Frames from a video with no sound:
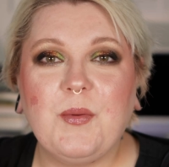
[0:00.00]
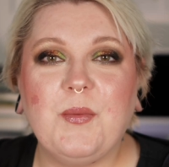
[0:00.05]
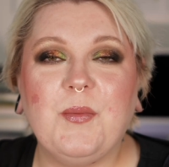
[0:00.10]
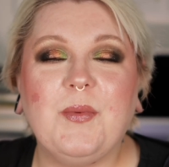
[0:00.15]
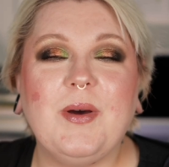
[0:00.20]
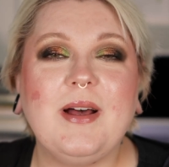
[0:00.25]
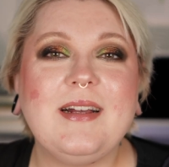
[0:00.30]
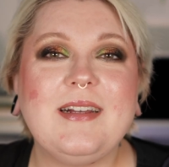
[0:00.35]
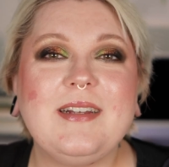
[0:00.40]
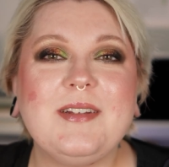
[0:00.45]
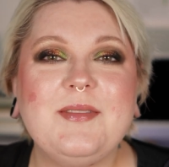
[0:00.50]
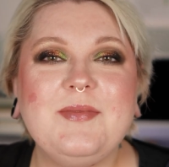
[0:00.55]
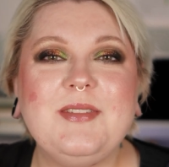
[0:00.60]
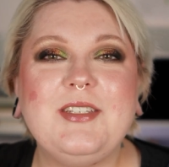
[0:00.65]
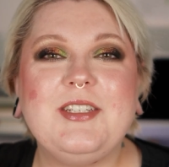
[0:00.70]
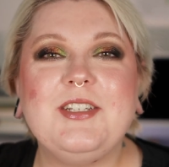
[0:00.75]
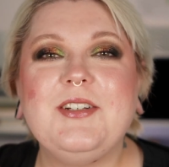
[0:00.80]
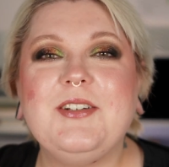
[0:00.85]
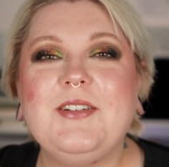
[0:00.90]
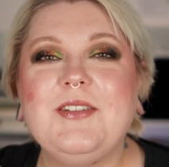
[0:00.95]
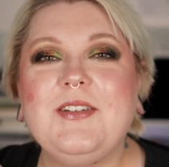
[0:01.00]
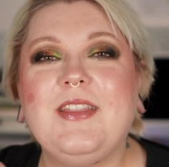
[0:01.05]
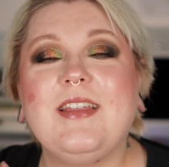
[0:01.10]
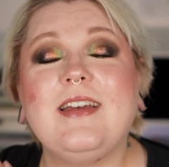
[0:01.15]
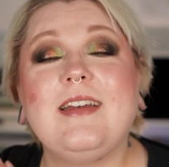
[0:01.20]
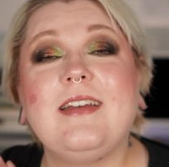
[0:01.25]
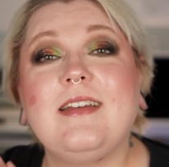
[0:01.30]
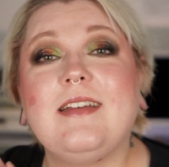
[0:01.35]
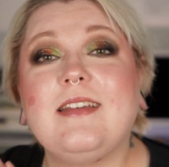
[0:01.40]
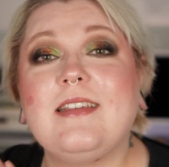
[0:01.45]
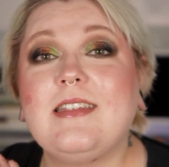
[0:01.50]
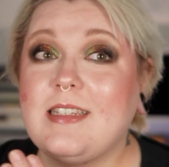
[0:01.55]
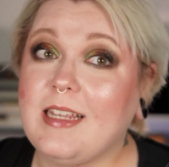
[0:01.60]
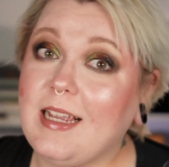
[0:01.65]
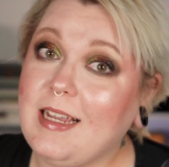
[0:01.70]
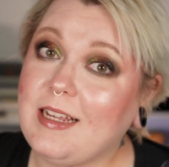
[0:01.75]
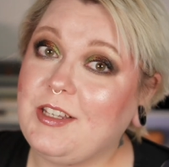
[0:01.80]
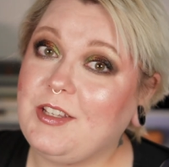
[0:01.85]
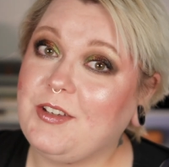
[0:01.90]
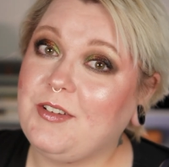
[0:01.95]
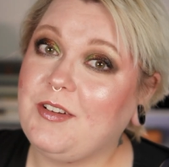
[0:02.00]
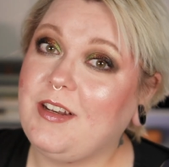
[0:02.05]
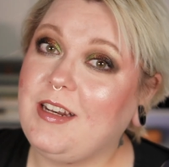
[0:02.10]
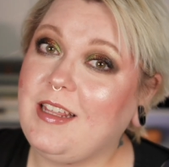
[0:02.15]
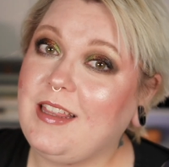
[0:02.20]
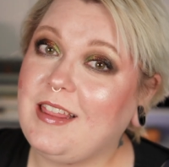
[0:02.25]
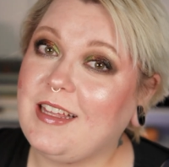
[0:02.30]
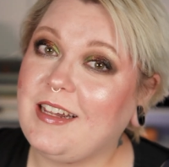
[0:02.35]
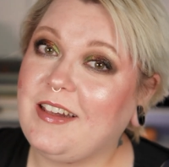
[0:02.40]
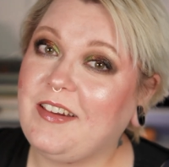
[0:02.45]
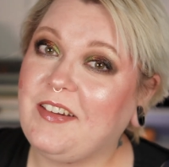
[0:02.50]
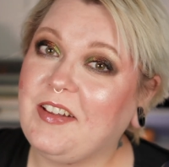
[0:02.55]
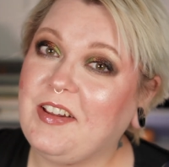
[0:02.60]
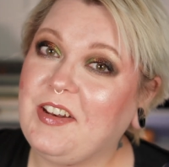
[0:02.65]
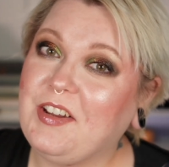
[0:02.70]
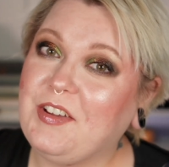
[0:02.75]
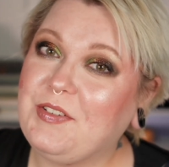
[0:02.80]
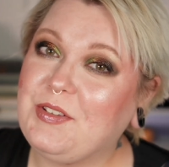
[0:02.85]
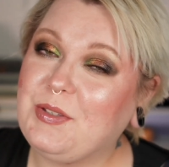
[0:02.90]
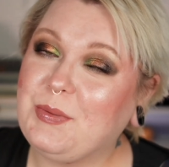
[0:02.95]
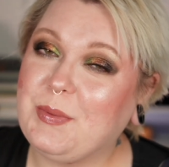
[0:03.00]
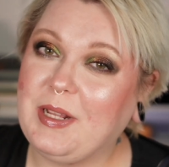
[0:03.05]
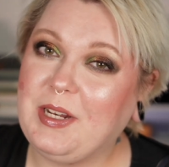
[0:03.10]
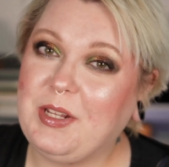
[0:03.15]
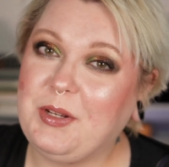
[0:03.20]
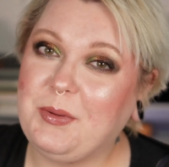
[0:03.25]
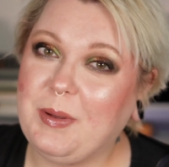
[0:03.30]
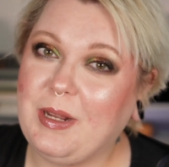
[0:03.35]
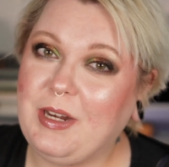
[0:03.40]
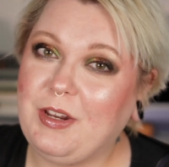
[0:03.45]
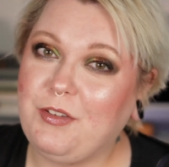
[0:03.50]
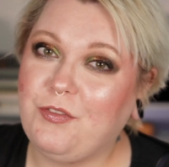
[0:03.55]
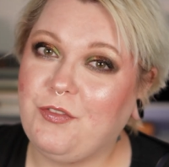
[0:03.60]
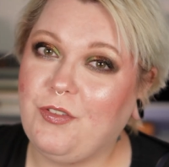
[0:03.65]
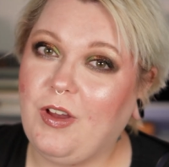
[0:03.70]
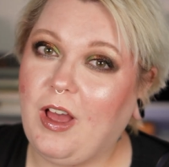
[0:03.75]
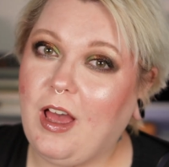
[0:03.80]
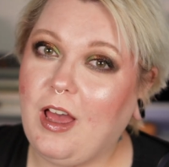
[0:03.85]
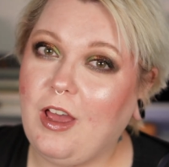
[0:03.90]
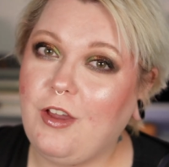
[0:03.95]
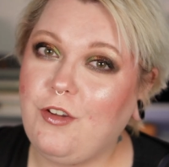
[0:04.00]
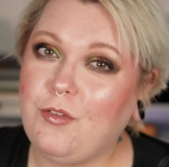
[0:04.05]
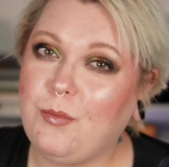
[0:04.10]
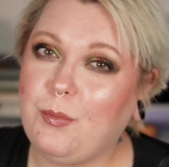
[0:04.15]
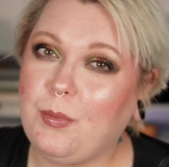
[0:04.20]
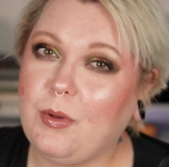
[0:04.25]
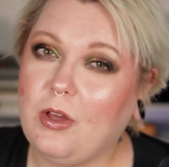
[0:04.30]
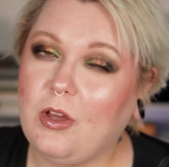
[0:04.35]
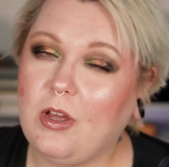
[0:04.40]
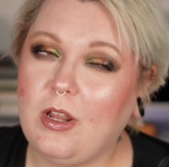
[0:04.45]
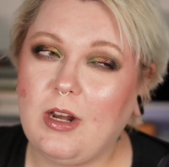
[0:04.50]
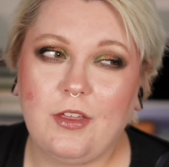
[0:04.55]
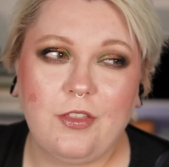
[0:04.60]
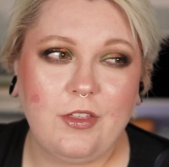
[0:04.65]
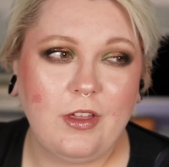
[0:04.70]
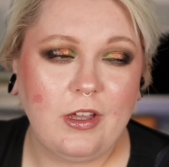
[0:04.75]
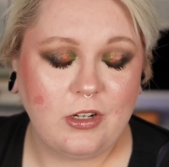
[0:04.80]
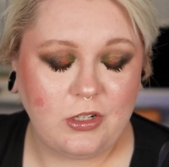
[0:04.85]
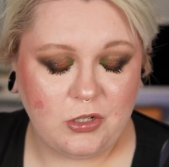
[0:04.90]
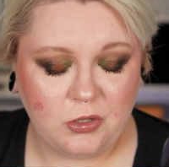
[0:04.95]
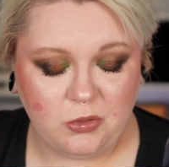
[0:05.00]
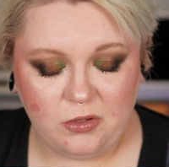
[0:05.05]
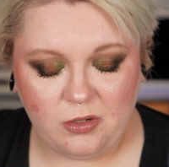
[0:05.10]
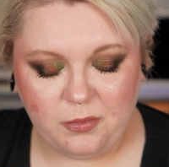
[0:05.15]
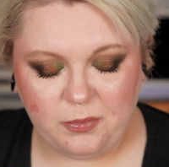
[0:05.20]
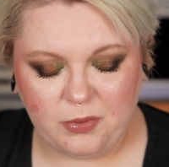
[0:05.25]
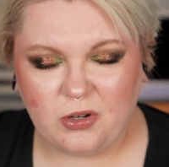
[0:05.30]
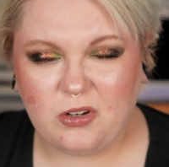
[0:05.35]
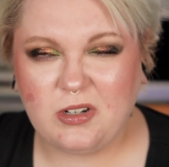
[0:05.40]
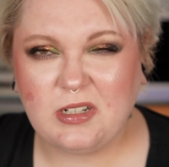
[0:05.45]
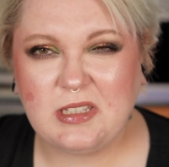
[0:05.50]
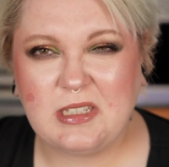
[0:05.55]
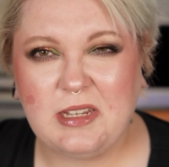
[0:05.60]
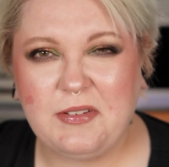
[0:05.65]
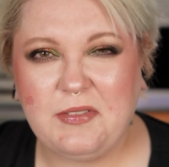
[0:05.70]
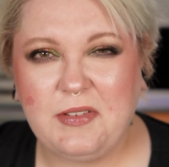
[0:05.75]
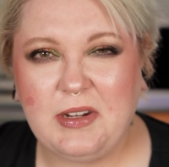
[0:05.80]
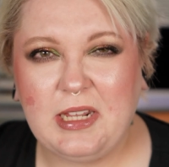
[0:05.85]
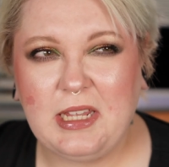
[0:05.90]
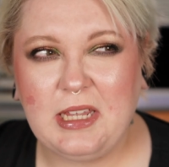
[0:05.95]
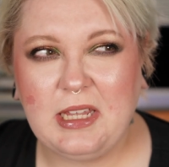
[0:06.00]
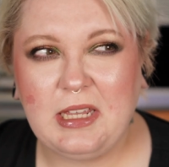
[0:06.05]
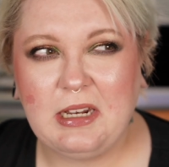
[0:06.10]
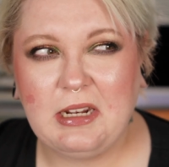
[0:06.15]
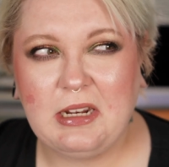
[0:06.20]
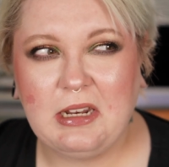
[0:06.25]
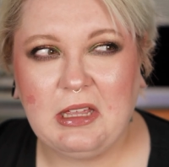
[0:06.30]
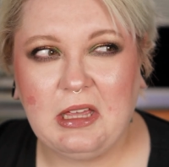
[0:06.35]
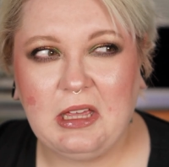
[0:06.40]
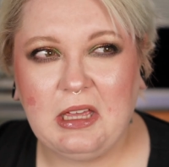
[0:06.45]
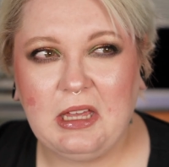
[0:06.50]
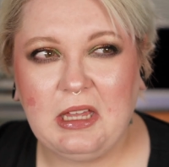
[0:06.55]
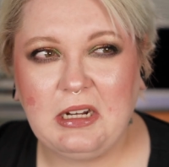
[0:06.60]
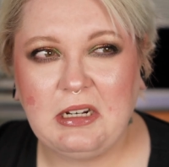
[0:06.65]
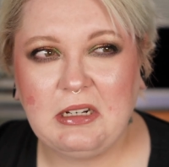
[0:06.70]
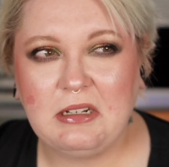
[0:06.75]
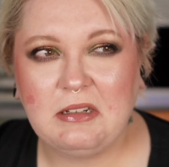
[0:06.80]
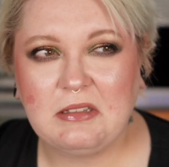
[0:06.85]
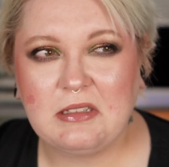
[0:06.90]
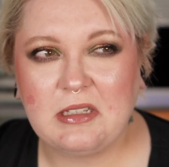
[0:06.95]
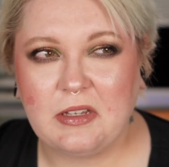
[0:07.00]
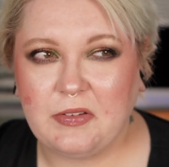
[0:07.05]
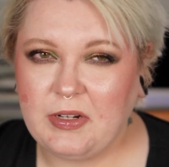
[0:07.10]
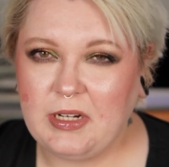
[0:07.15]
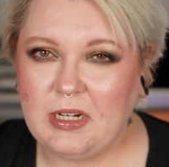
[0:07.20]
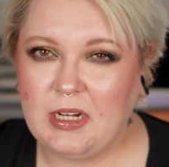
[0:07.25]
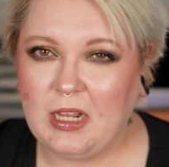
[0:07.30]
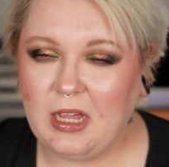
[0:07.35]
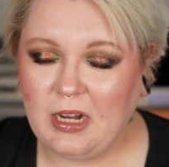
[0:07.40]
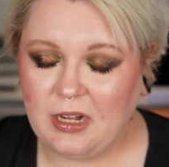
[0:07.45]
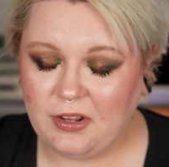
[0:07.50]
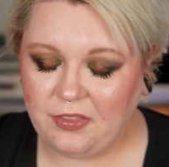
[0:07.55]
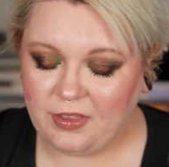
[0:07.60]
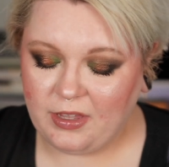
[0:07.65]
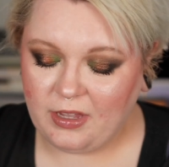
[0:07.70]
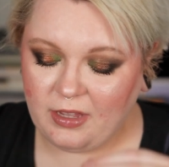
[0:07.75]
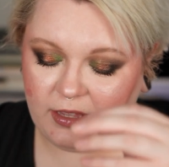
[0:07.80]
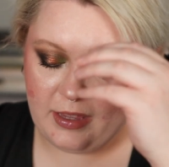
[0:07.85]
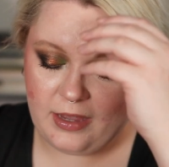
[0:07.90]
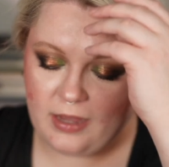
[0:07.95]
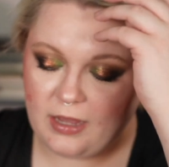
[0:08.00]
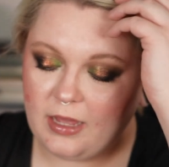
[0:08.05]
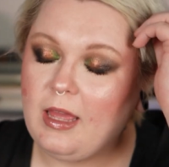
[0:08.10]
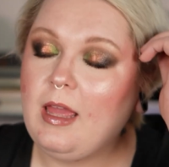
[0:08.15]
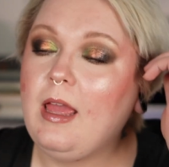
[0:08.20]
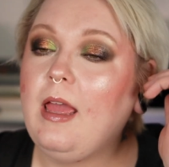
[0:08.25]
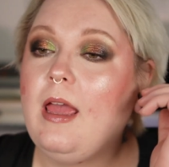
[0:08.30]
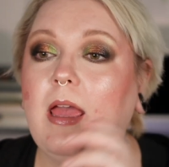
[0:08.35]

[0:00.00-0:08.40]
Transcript: Welcome to the second You Don't Need That Shit of 2025, but I think in total part 79, I think, yeah.